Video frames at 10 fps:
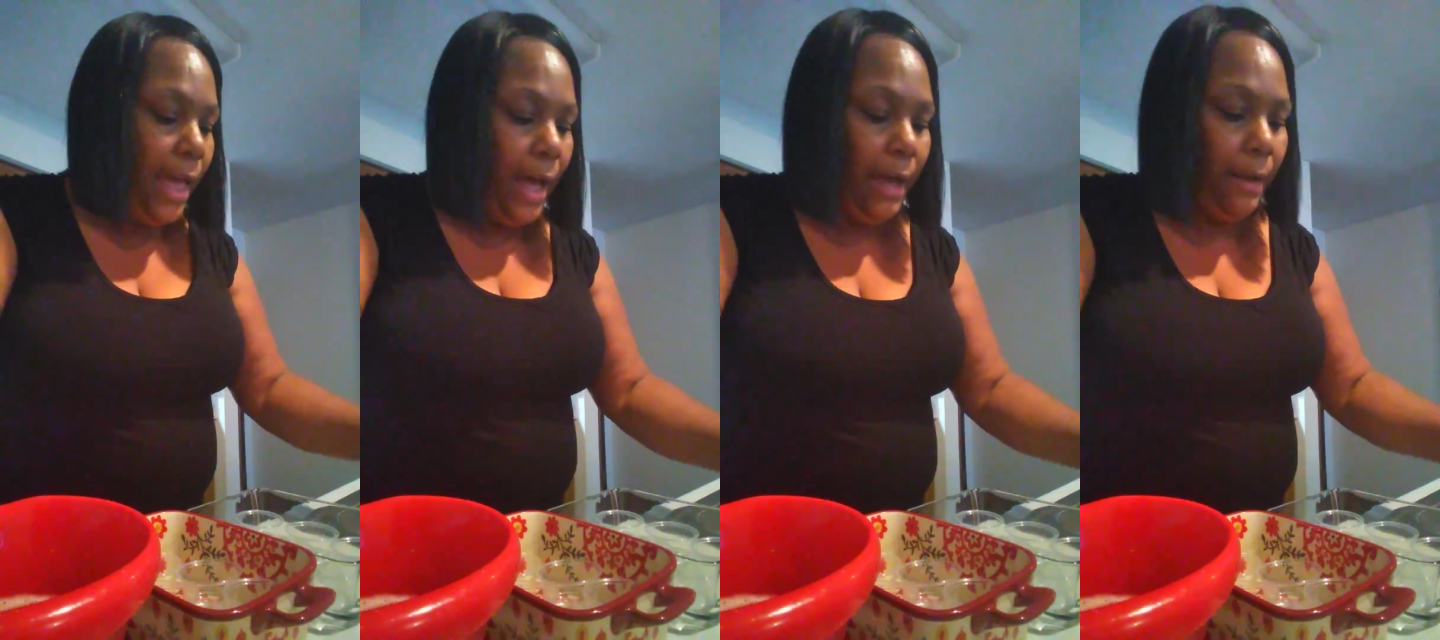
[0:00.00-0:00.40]

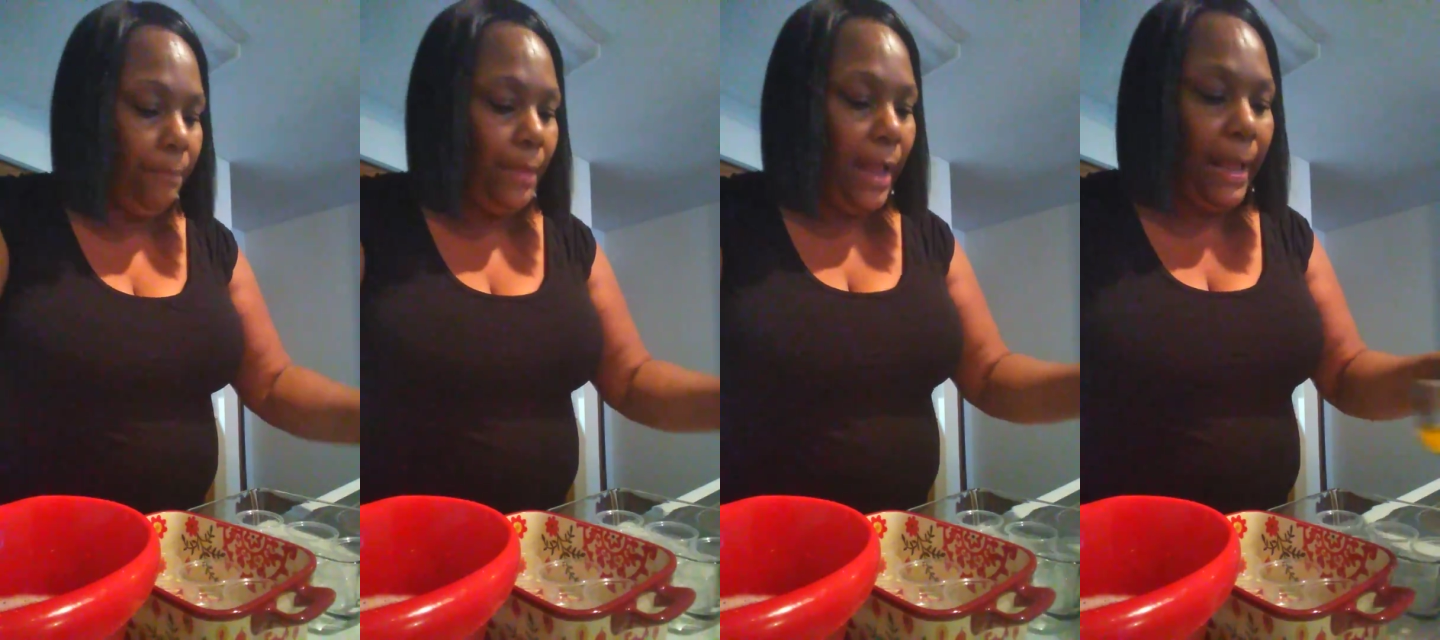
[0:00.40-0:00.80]

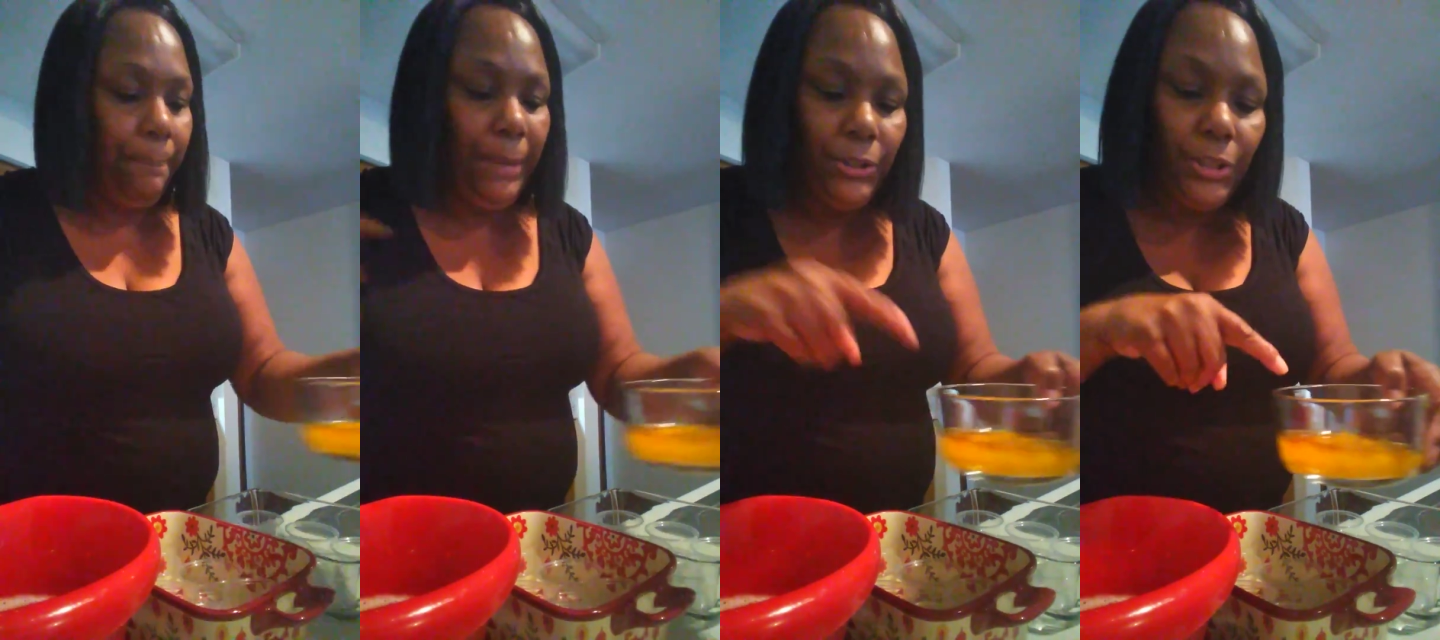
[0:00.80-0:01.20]
I got
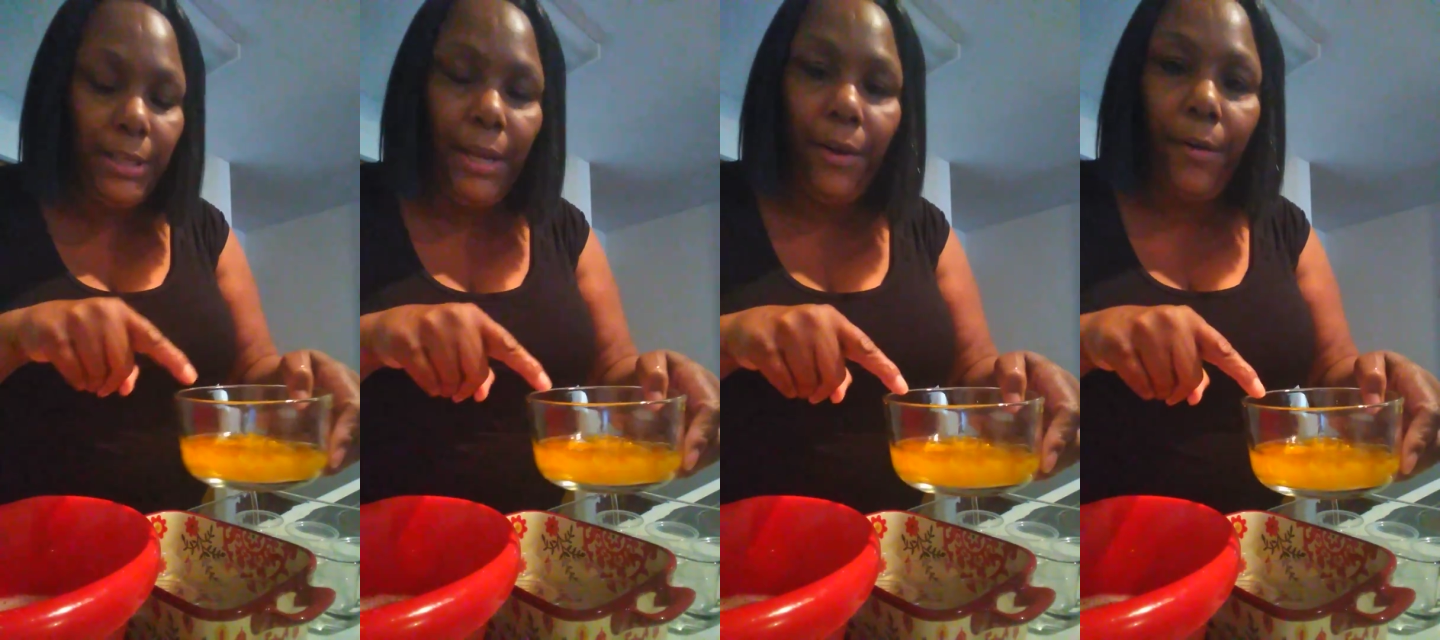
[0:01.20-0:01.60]
peaches
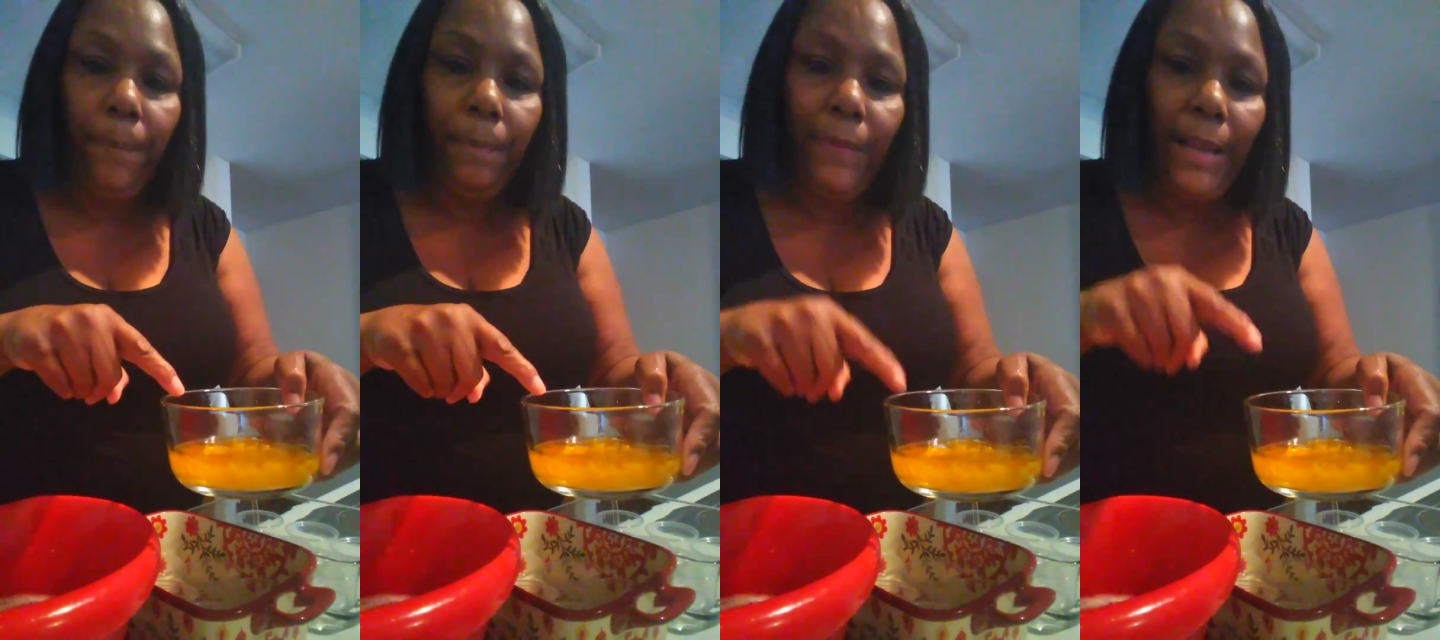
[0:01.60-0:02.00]
here
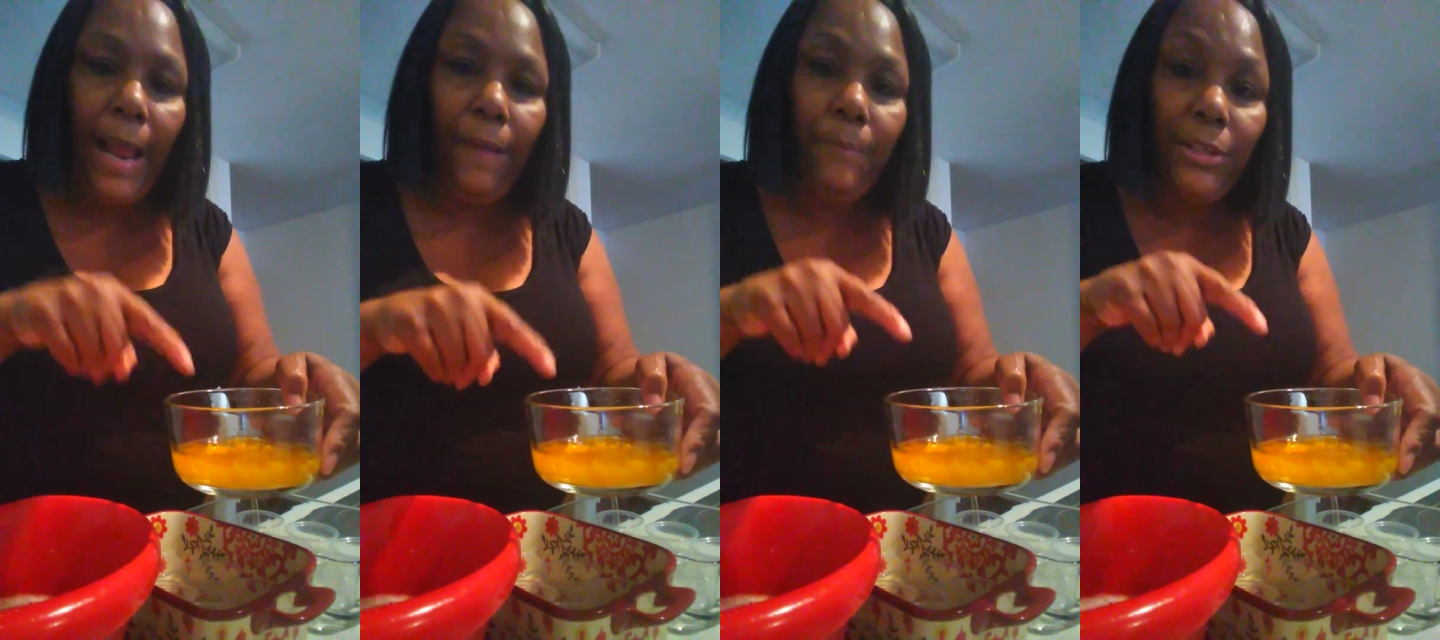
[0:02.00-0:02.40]
that
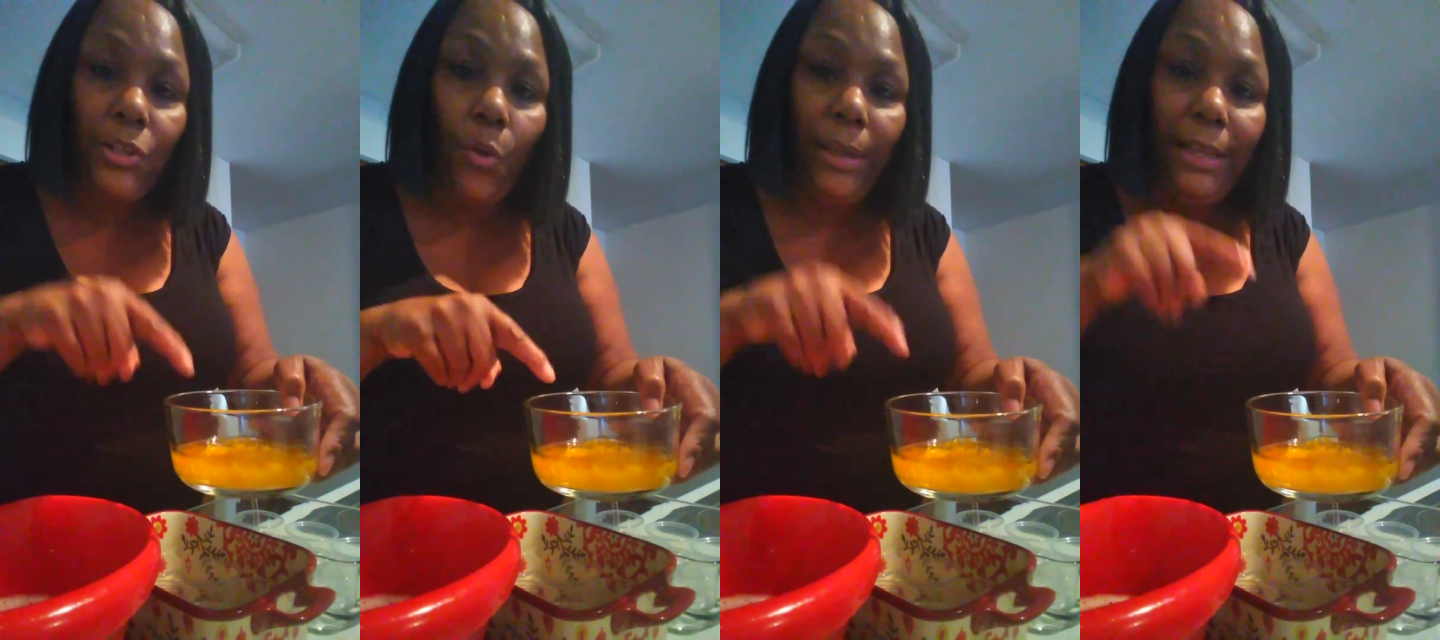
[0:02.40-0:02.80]
I have been
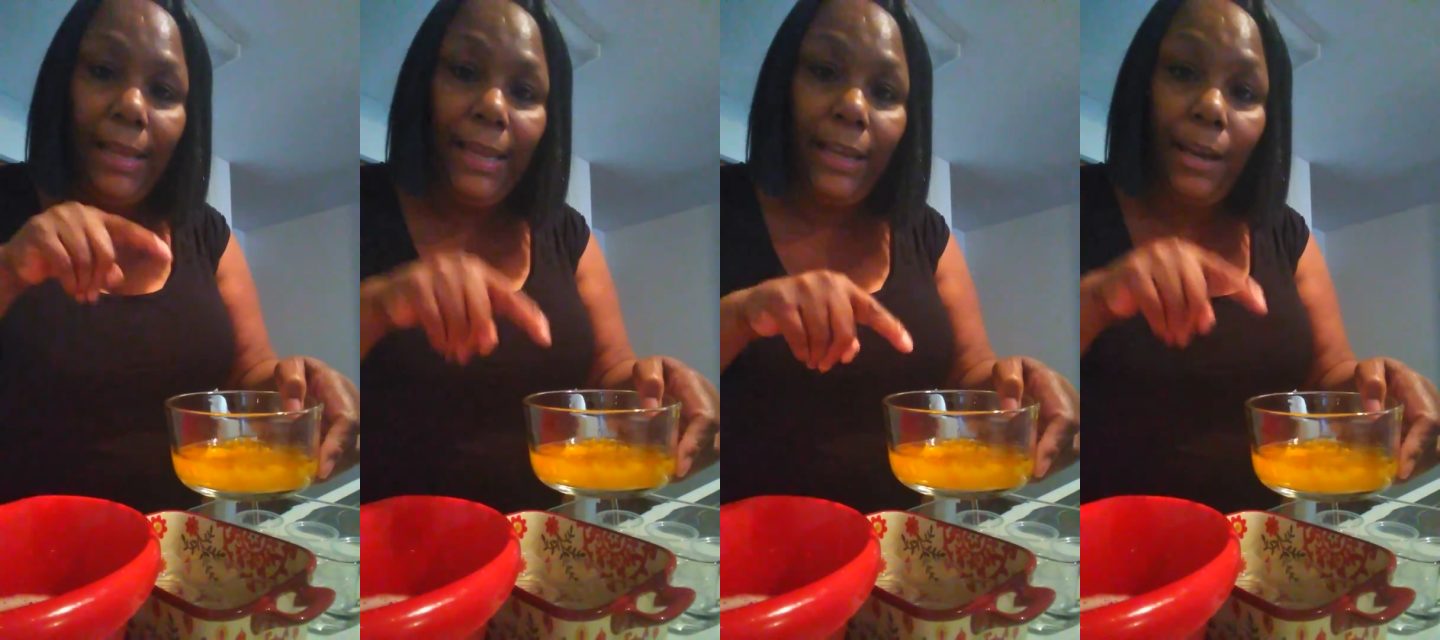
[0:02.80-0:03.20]
soaking
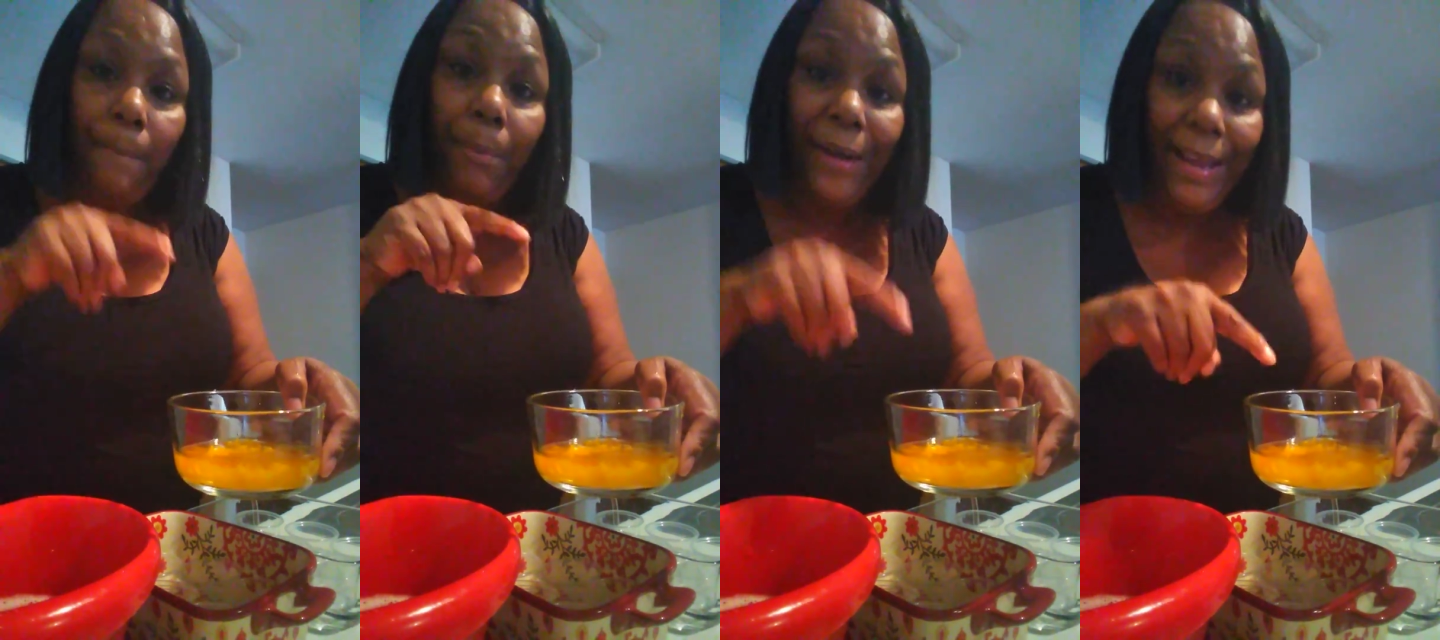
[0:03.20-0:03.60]
in
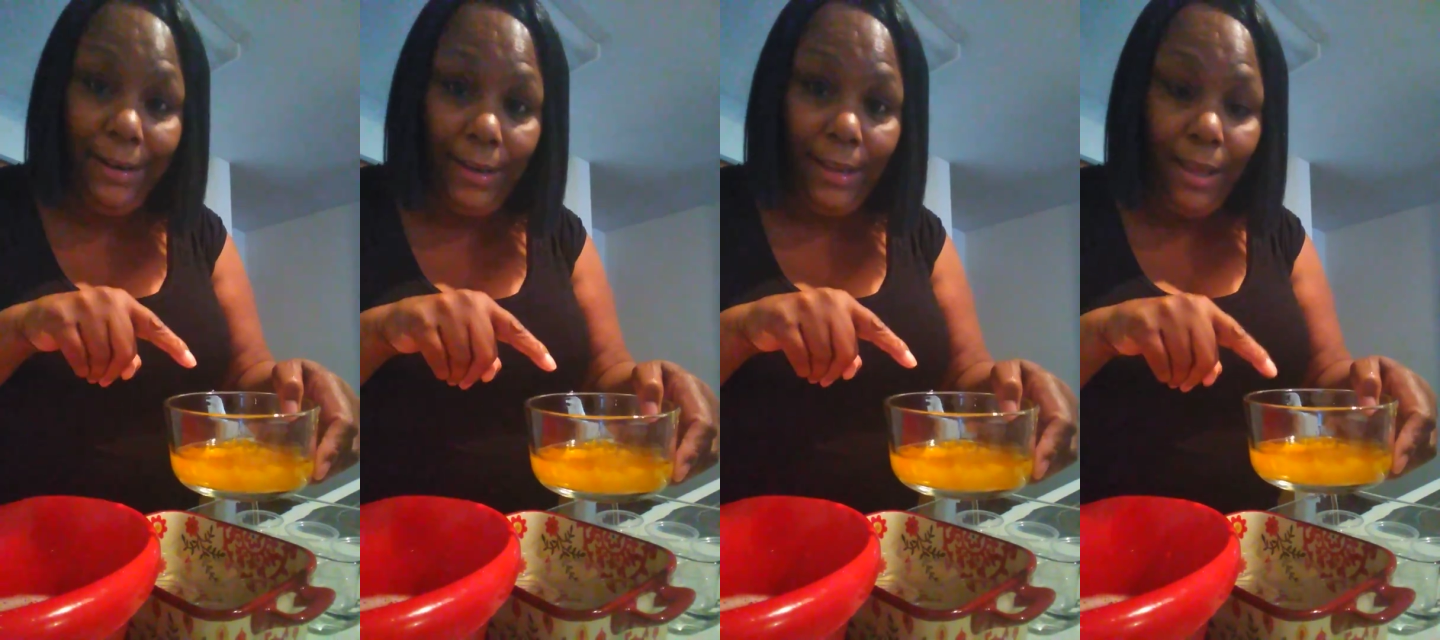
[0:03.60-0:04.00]

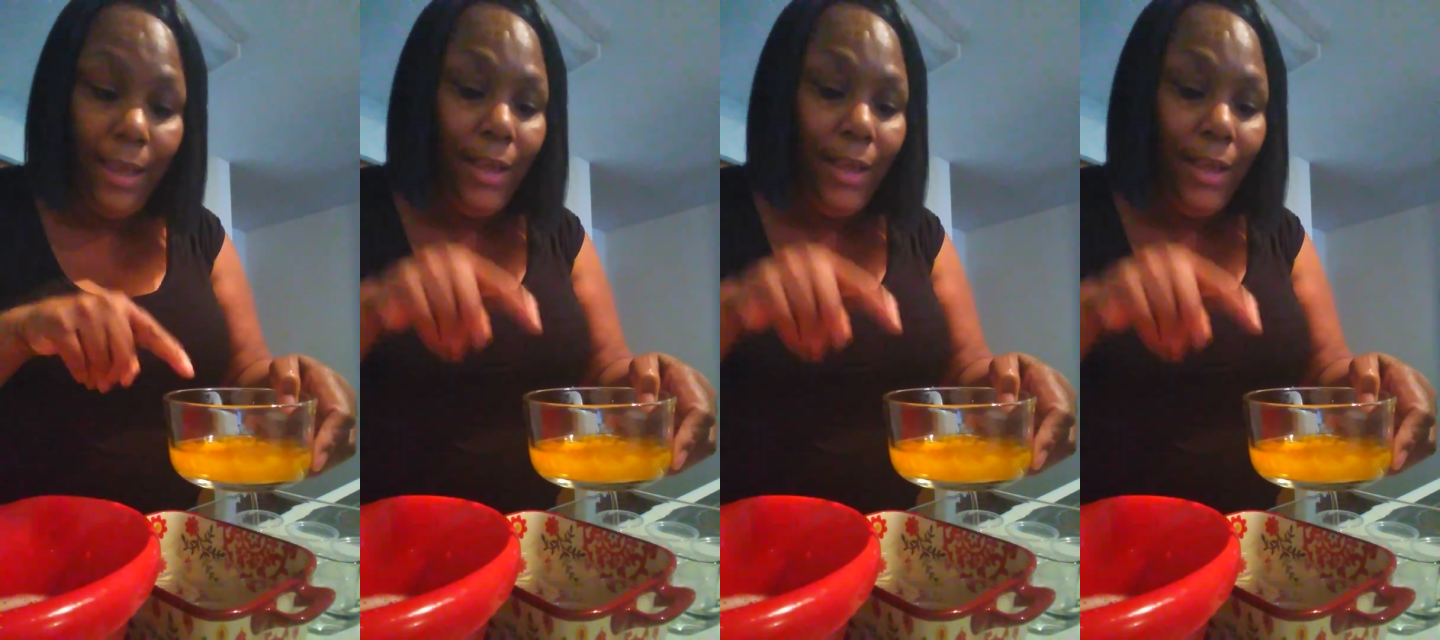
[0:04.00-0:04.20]
brandy.